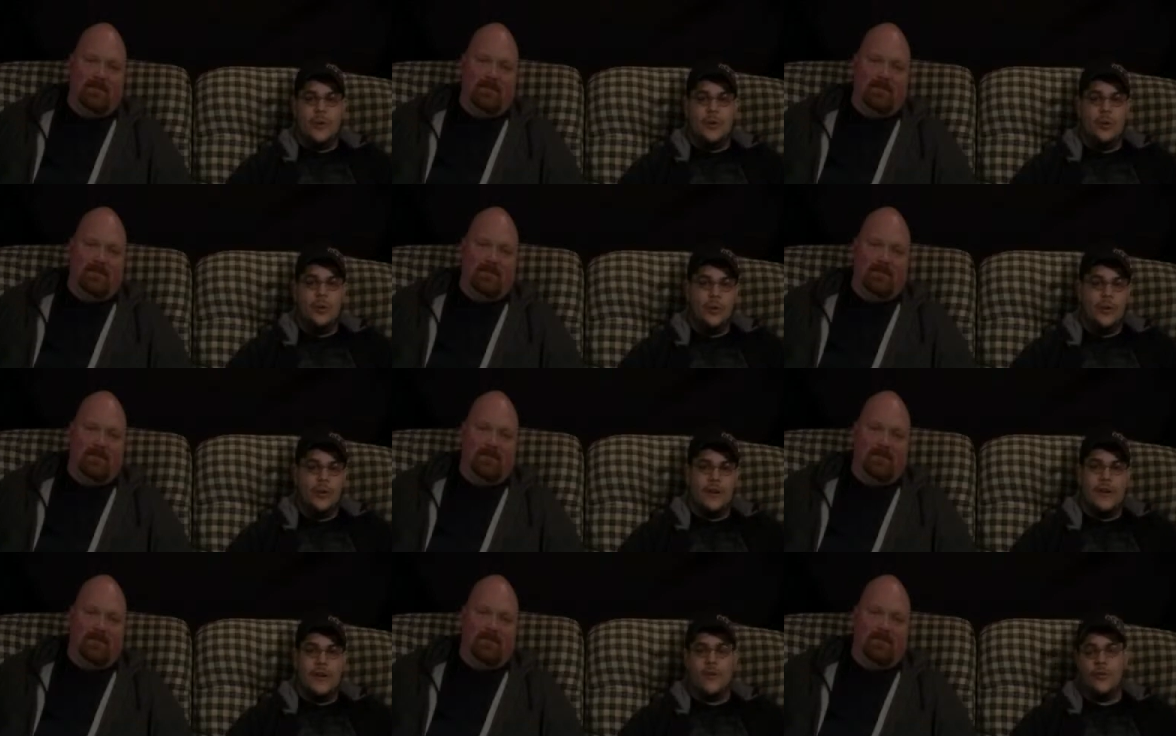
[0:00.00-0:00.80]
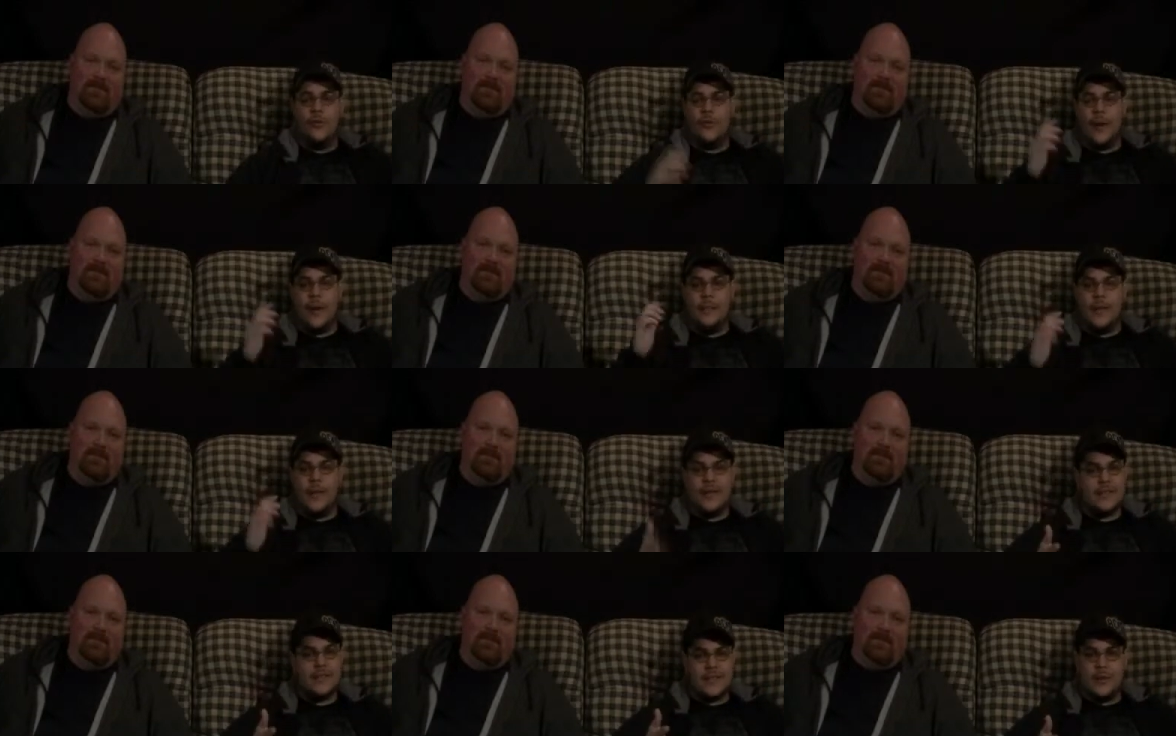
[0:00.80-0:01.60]
Speaker 1: or over at
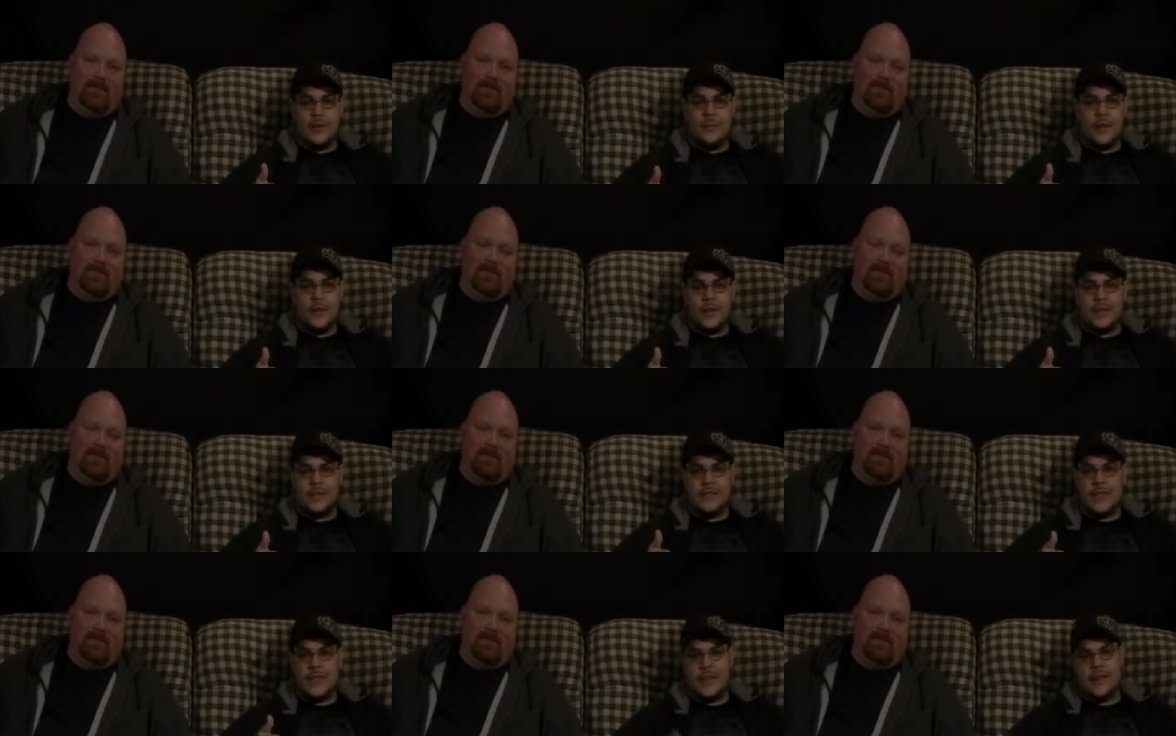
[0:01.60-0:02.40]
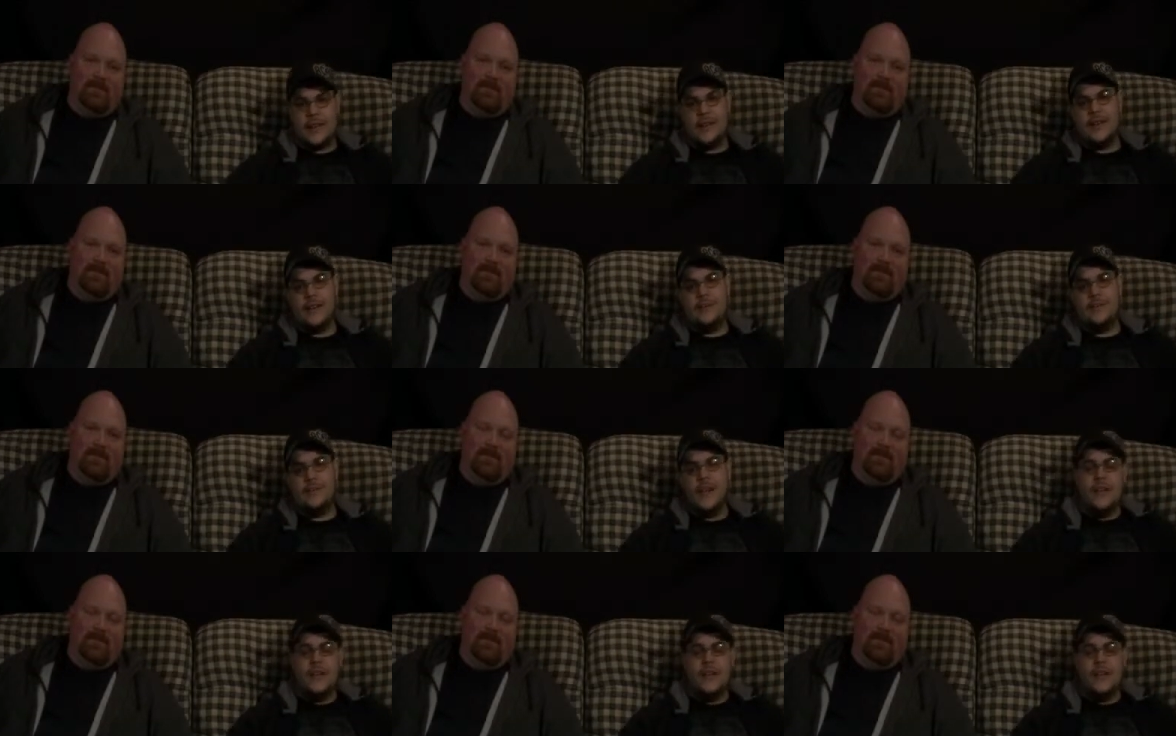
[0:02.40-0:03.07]
mediaslayerproductions.com.